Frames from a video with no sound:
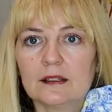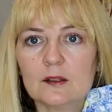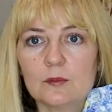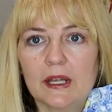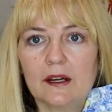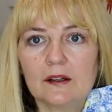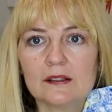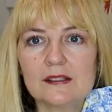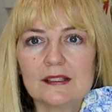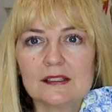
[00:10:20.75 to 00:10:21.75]

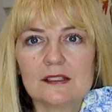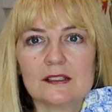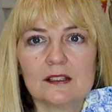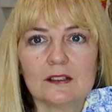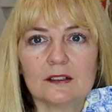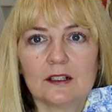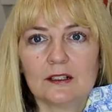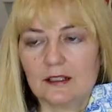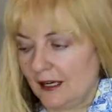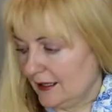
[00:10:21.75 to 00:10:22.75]
compared. See, it's just a little
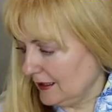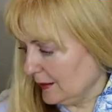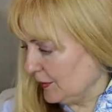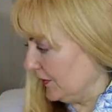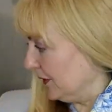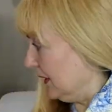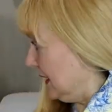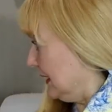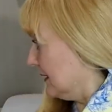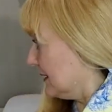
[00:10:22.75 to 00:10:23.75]
darker. I think I prefer the
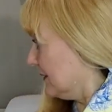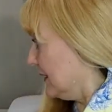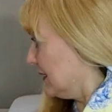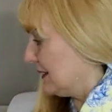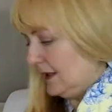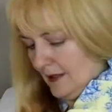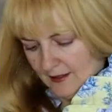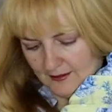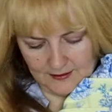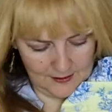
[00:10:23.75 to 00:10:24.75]
lightness of this.
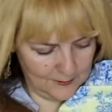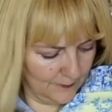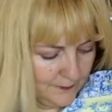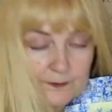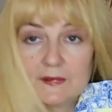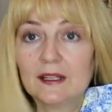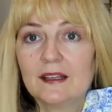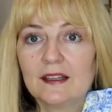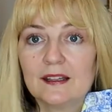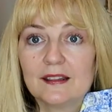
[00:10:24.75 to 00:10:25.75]
So
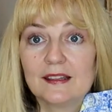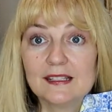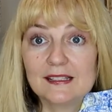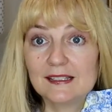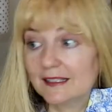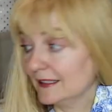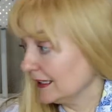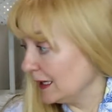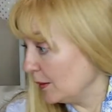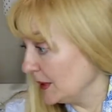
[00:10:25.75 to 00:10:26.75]
this
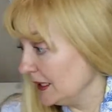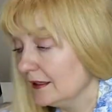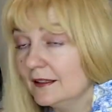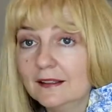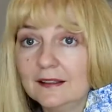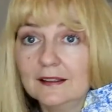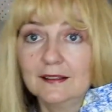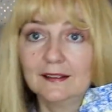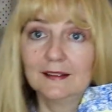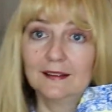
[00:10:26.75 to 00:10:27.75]
coming,
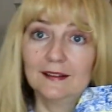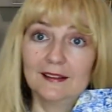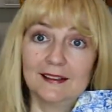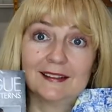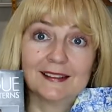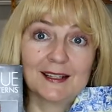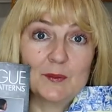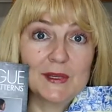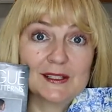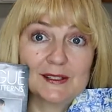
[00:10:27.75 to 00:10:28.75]

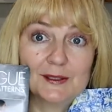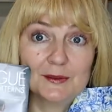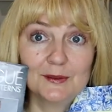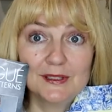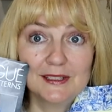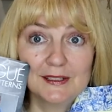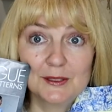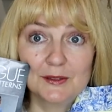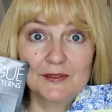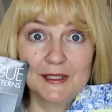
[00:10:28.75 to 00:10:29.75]
coming soon
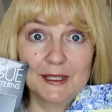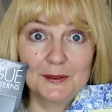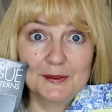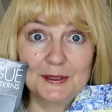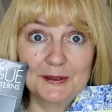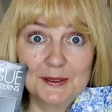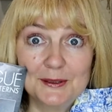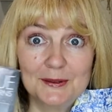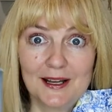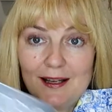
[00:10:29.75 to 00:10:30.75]
to a video near
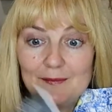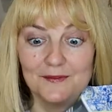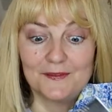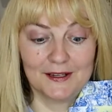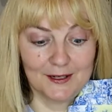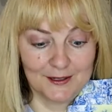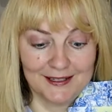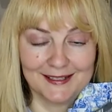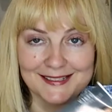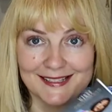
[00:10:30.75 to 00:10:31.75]
you. I'm
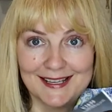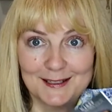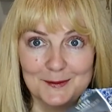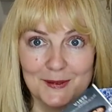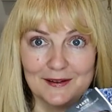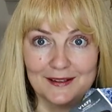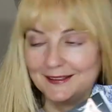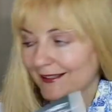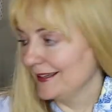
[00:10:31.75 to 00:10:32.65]
very excited about it.